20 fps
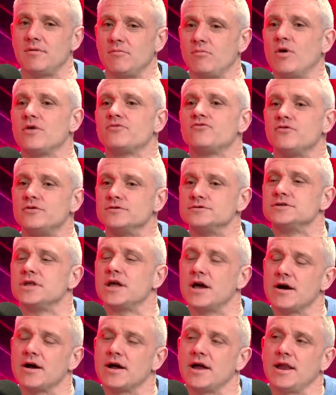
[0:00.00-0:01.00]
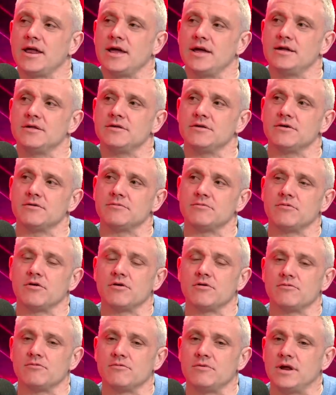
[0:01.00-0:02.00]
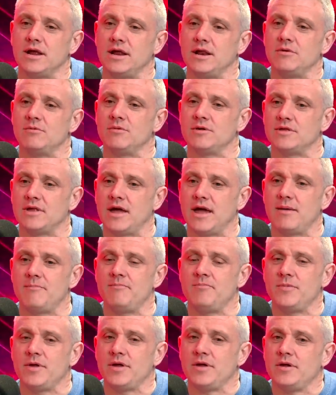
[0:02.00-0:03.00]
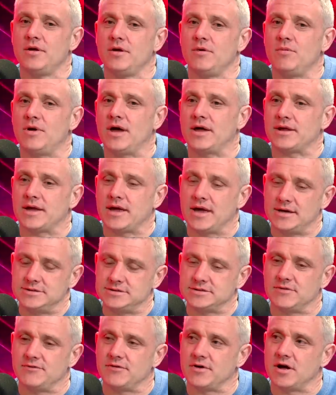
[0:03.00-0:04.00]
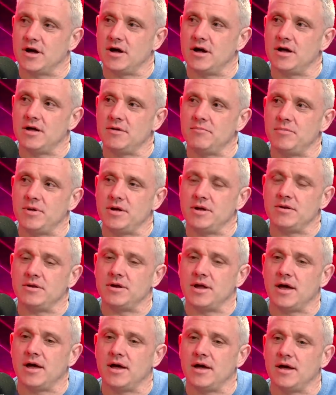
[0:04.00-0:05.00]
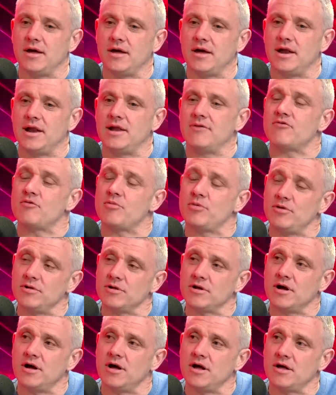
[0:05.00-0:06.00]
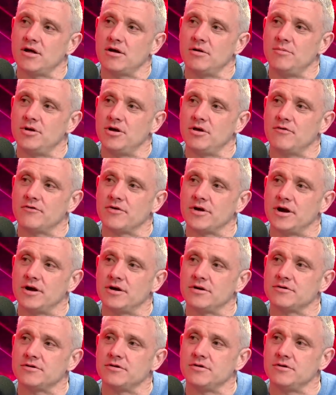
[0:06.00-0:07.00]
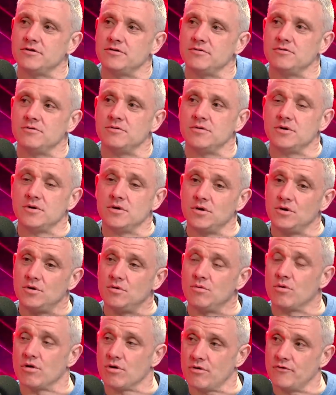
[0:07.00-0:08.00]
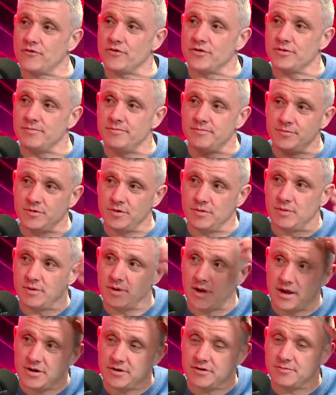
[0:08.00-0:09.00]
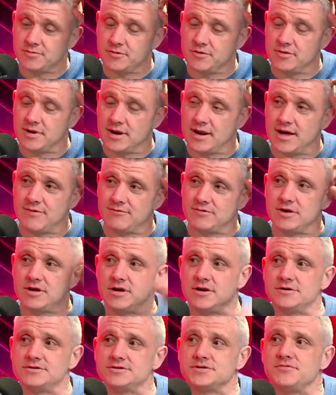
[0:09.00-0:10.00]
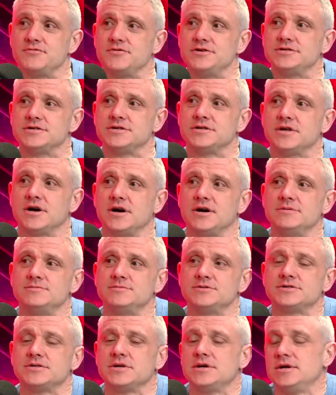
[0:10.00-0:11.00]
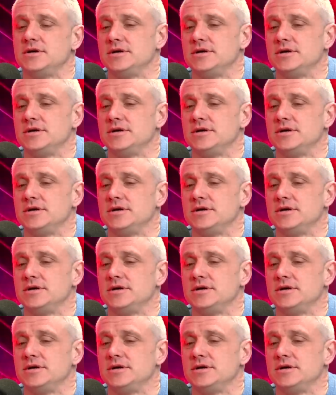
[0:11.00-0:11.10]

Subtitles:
What drugs they are getting in, they're dealing with them. We had a case of a guy being a Liverpool guy coming over here to do work for them. He ended up doing 11 years in recent times.